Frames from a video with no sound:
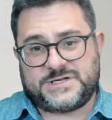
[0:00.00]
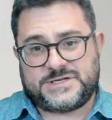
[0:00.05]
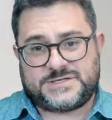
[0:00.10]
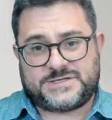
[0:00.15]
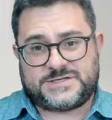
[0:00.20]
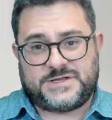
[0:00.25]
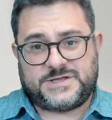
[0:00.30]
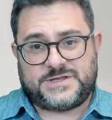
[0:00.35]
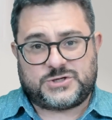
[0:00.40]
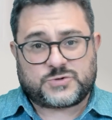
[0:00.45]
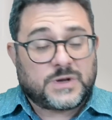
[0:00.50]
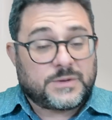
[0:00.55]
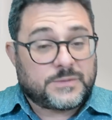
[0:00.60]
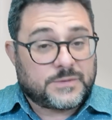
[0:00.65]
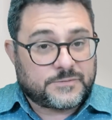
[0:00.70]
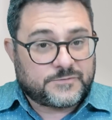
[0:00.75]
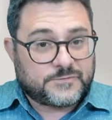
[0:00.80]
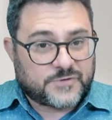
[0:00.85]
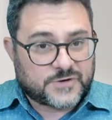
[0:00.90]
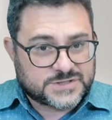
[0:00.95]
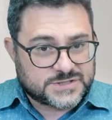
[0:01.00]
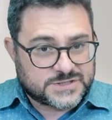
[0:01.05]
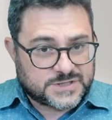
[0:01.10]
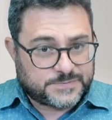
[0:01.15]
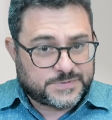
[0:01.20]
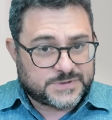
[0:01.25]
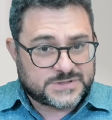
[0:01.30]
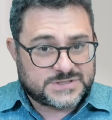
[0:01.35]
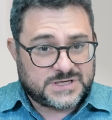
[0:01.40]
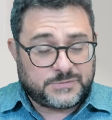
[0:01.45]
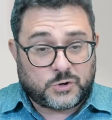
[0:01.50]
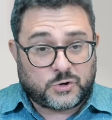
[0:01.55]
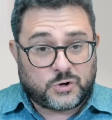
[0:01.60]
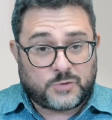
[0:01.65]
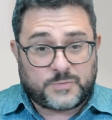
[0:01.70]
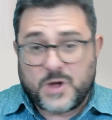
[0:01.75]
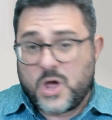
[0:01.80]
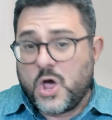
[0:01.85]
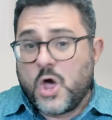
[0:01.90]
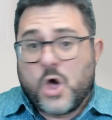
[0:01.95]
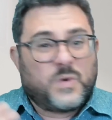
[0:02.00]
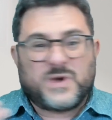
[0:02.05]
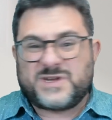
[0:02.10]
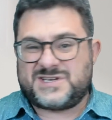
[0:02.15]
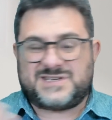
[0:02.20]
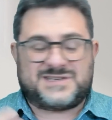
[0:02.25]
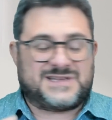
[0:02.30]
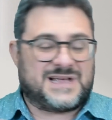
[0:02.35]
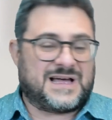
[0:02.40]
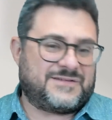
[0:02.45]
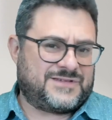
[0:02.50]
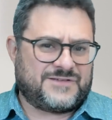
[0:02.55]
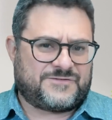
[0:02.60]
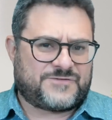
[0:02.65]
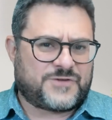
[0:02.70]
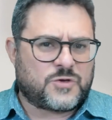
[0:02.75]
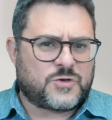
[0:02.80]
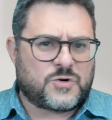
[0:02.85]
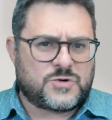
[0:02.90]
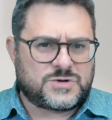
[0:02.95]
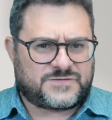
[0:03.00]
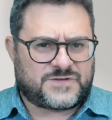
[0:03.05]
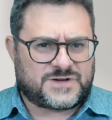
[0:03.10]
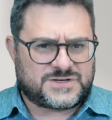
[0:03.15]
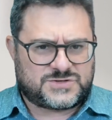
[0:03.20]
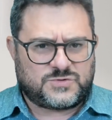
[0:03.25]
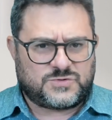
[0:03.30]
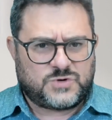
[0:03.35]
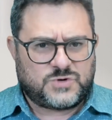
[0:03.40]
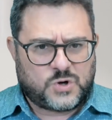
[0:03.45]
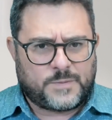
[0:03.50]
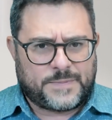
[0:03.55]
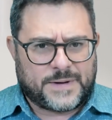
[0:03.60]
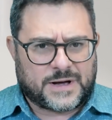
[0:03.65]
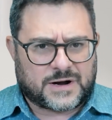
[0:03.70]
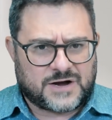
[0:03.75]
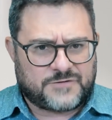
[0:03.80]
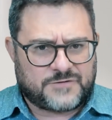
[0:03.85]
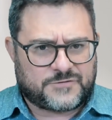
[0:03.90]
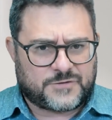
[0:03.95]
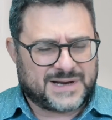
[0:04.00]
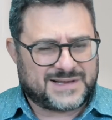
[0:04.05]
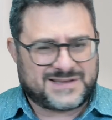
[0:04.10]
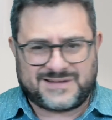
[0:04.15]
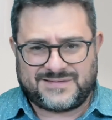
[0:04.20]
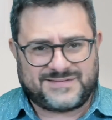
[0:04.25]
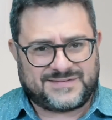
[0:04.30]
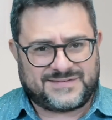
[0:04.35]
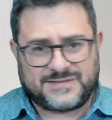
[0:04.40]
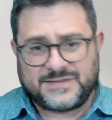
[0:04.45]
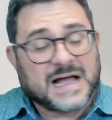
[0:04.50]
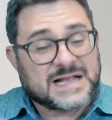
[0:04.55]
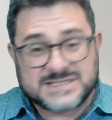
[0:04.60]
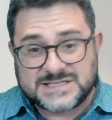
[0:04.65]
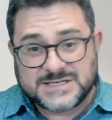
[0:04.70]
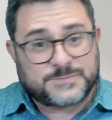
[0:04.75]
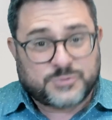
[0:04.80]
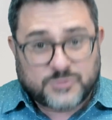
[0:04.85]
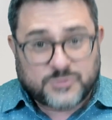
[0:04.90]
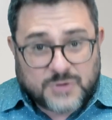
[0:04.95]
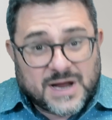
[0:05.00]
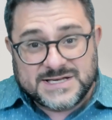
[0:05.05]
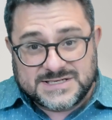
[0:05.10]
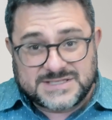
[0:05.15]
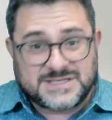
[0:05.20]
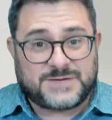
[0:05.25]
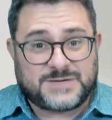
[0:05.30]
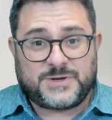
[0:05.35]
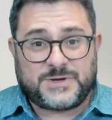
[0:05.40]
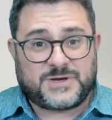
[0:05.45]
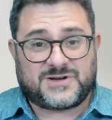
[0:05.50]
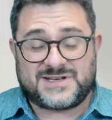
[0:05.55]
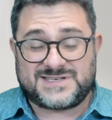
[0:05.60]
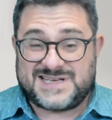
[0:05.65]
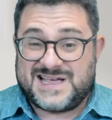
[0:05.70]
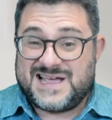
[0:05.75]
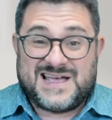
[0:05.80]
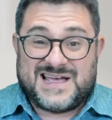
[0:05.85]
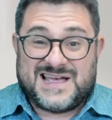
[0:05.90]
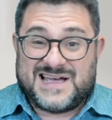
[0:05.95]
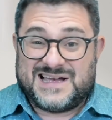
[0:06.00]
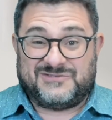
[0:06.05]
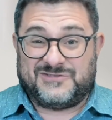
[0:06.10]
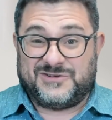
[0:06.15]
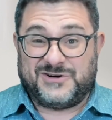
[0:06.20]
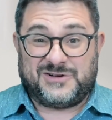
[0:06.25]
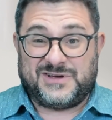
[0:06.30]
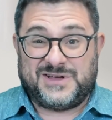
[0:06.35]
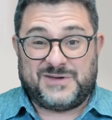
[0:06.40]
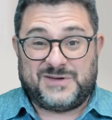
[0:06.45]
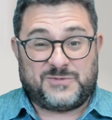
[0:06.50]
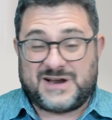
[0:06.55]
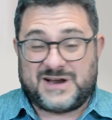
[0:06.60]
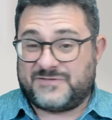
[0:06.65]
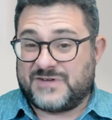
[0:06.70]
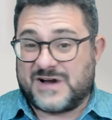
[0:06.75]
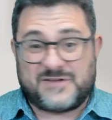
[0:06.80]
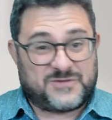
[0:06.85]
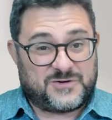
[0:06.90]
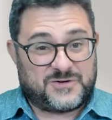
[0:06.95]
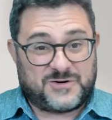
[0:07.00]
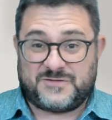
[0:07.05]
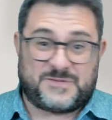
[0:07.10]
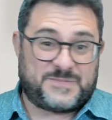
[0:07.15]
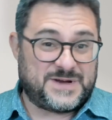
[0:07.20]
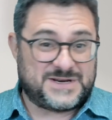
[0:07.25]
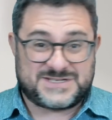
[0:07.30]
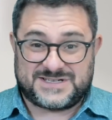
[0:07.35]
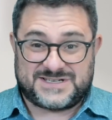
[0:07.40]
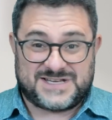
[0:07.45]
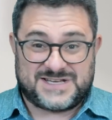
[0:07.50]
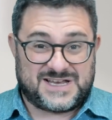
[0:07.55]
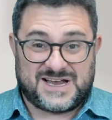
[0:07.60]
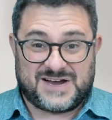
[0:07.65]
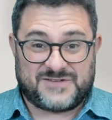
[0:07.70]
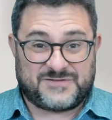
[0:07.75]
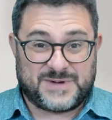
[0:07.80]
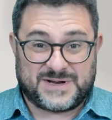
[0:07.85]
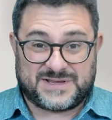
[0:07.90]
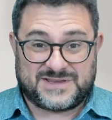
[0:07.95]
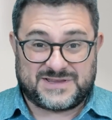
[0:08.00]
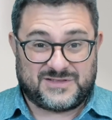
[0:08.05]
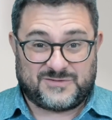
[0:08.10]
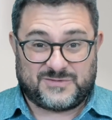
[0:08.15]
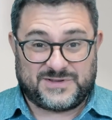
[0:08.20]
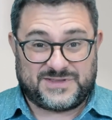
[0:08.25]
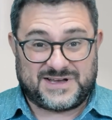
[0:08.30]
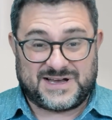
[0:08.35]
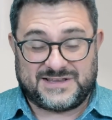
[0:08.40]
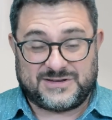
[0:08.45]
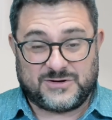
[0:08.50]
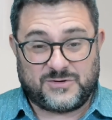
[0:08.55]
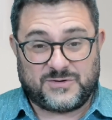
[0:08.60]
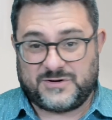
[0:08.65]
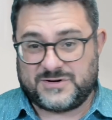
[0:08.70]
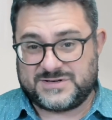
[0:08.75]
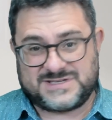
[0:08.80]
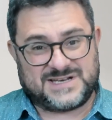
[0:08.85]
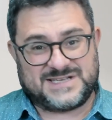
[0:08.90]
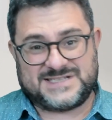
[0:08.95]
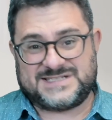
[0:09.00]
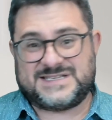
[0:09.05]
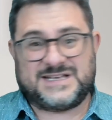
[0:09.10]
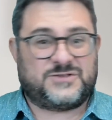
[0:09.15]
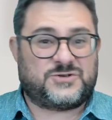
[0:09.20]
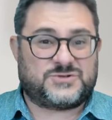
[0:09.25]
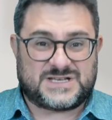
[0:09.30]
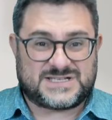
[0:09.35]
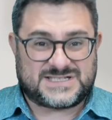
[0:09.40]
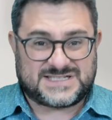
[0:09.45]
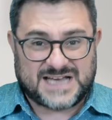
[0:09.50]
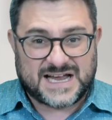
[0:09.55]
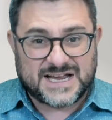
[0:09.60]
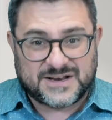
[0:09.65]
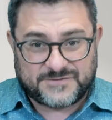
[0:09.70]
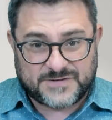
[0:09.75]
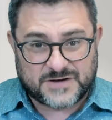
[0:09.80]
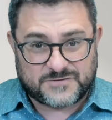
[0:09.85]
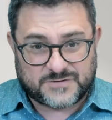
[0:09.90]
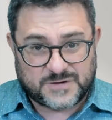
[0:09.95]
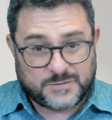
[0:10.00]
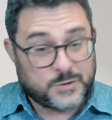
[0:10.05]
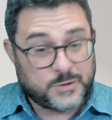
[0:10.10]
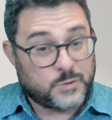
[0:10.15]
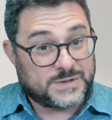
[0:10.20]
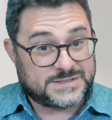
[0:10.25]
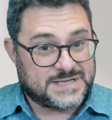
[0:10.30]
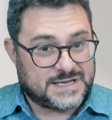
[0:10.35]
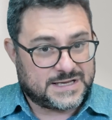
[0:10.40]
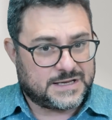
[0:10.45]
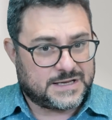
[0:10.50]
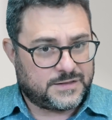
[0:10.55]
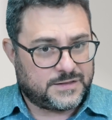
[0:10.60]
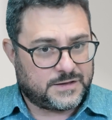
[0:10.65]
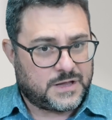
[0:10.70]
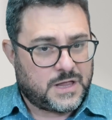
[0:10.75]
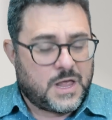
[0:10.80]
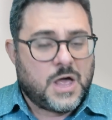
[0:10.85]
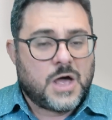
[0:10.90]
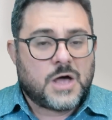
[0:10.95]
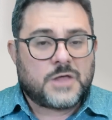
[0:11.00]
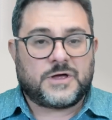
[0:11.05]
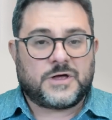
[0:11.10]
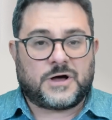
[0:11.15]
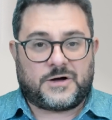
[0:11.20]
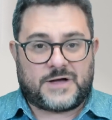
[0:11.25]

versus the treatment versus the placebo group, which is for those of us who know about ivermectin, not surprising because really, whenever I've heard of a patient taking ivermectin, the one thing I don't hear is that a, there's a side effect from it when taking the